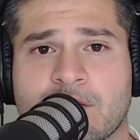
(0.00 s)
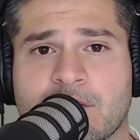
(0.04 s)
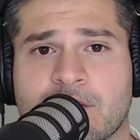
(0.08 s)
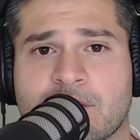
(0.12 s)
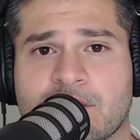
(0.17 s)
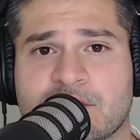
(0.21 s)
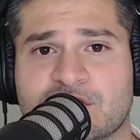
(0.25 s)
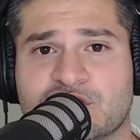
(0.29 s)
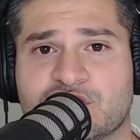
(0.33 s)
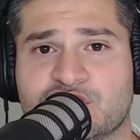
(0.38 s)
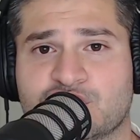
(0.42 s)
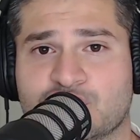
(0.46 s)

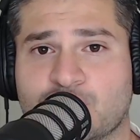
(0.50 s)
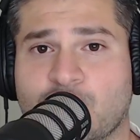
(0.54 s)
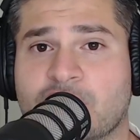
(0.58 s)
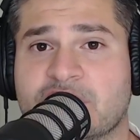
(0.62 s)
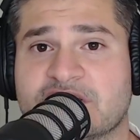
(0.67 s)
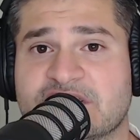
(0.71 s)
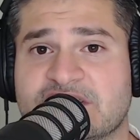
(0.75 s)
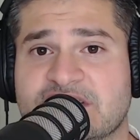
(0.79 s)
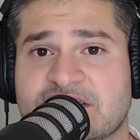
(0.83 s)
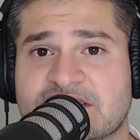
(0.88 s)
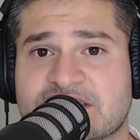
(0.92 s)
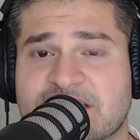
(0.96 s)

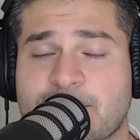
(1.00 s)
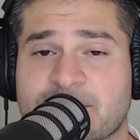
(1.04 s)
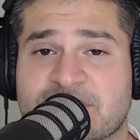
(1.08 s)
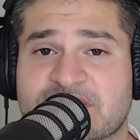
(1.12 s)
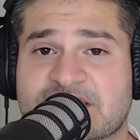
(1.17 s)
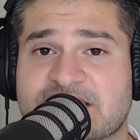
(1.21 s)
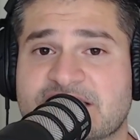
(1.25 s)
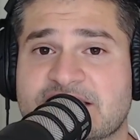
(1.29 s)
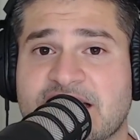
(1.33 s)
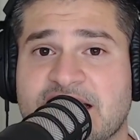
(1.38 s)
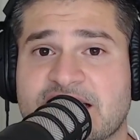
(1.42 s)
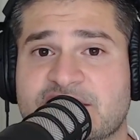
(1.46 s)
shockers in some of the
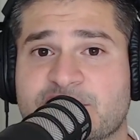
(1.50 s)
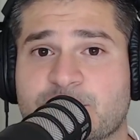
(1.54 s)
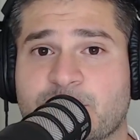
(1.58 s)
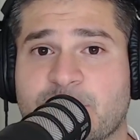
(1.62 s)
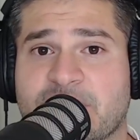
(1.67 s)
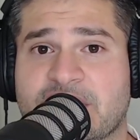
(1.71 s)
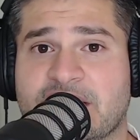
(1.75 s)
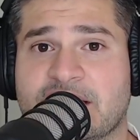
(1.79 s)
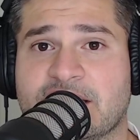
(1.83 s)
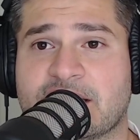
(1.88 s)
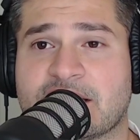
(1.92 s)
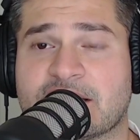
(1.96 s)
states
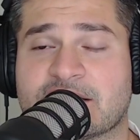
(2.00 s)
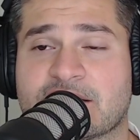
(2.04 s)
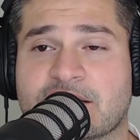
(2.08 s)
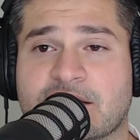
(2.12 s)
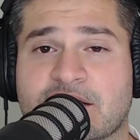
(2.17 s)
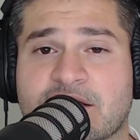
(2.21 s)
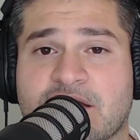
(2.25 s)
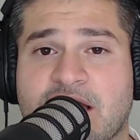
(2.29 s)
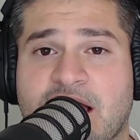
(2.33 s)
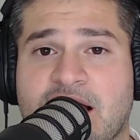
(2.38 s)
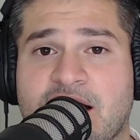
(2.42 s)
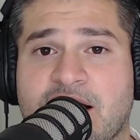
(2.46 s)
where
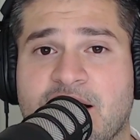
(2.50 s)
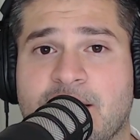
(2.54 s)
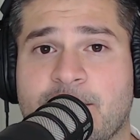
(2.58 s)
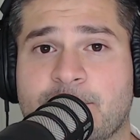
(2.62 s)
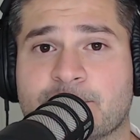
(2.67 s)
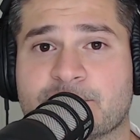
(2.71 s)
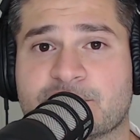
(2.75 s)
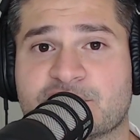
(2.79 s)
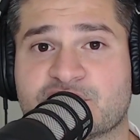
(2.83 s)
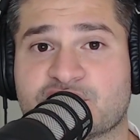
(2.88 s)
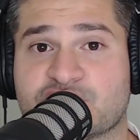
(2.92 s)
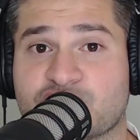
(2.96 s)

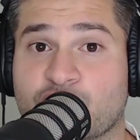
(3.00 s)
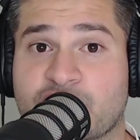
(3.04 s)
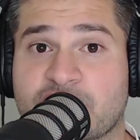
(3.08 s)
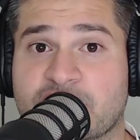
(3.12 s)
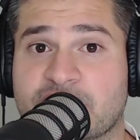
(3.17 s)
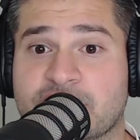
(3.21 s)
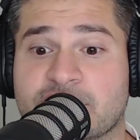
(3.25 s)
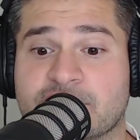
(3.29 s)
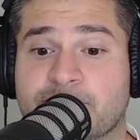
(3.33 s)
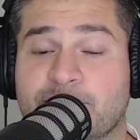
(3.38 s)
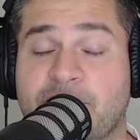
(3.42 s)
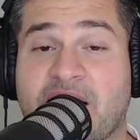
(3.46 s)

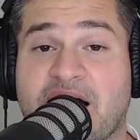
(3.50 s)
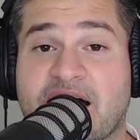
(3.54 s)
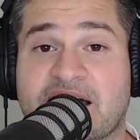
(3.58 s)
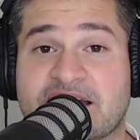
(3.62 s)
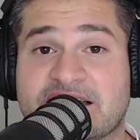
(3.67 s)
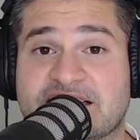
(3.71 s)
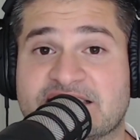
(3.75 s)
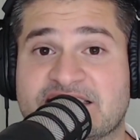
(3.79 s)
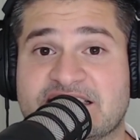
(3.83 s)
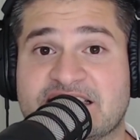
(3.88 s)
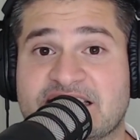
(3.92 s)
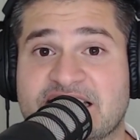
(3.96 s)
certain parties
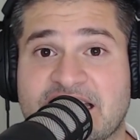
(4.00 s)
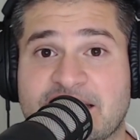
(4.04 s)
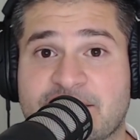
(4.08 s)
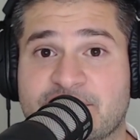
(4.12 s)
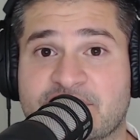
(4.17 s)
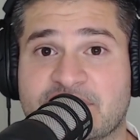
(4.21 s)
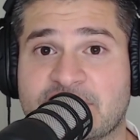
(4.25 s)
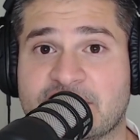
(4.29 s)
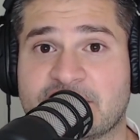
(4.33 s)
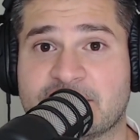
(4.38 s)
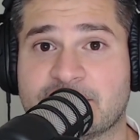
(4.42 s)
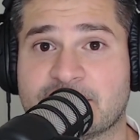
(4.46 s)
didn't
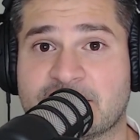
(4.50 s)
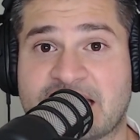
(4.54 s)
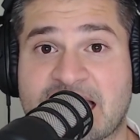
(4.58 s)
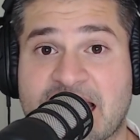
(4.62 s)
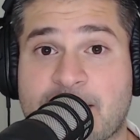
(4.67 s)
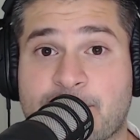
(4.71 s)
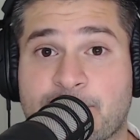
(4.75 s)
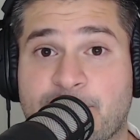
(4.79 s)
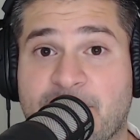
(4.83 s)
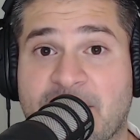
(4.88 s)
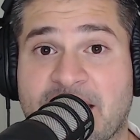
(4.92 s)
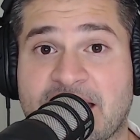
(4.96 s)
even
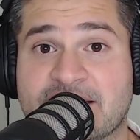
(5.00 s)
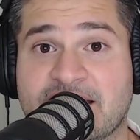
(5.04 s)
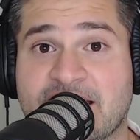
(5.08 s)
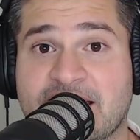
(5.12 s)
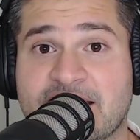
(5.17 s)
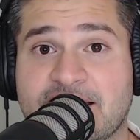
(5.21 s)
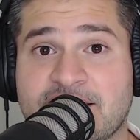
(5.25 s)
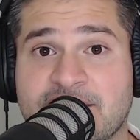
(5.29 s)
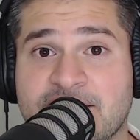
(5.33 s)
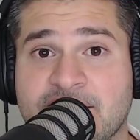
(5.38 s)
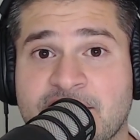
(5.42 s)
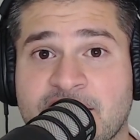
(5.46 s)
campaign
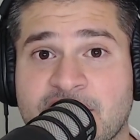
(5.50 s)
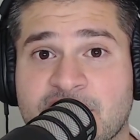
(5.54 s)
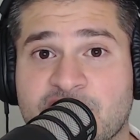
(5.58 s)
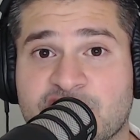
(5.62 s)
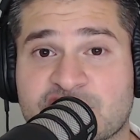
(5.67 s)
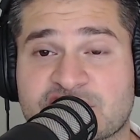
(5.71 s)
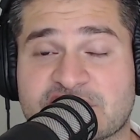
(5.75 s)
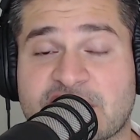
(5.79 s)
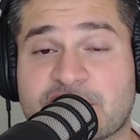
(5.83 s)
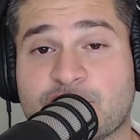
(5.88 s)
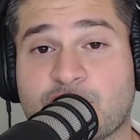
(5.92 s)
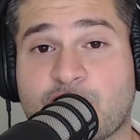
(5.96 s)
there because
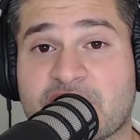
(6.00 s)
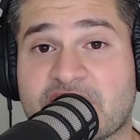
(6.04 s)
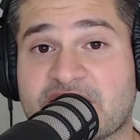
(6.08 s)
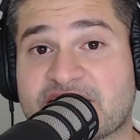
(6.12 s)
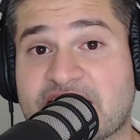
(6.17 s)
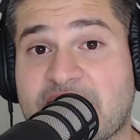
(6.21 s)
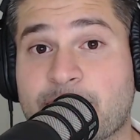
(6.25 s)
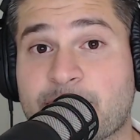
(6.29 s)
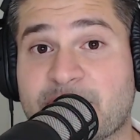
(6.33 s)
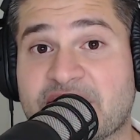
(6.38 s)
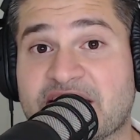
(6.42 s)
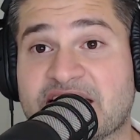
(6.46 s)
they've won it
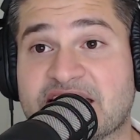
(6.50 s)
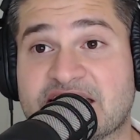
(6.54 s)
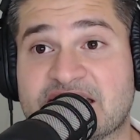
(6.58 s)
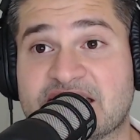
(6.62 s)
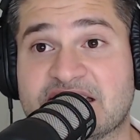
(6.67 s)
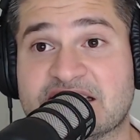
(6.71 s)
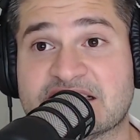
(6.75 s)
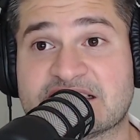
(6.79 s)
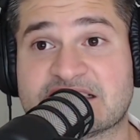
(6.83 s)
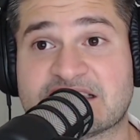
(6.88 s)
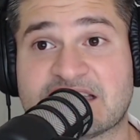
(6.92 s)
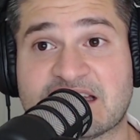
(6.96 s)
that many
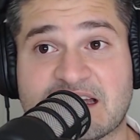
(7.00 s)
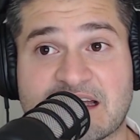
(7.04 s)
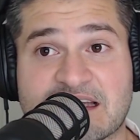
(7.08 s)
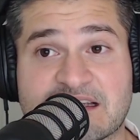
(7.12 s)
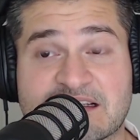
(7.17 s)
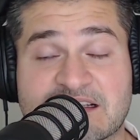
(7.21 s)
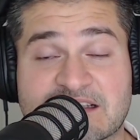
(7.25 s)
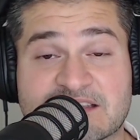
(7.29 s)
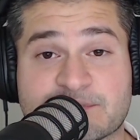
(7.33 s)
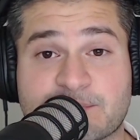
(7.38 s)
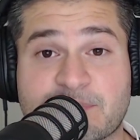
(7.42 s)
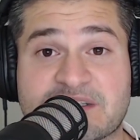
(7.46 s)
years there, and
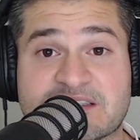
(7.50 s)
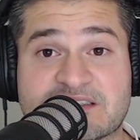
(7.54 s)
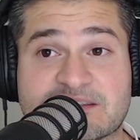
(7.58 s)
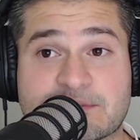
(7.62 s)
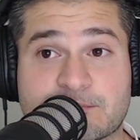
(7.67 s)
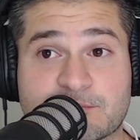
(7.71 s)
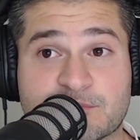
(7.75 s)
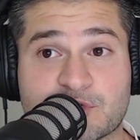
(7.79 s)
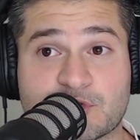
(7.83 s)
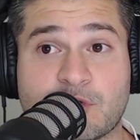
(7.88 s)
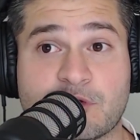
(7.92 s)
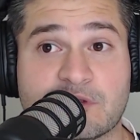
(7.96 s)
there's been some
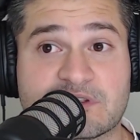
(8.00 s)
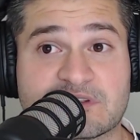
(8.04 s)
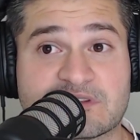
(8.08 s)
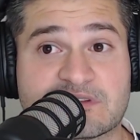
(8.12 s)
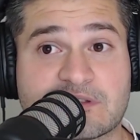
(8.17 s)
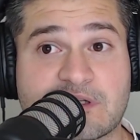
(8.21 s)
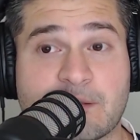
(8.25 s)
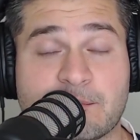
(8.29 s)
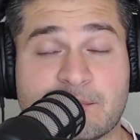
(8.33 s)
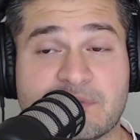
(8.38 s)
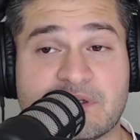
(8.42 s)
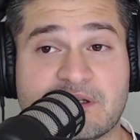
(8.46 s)
shockers coming out.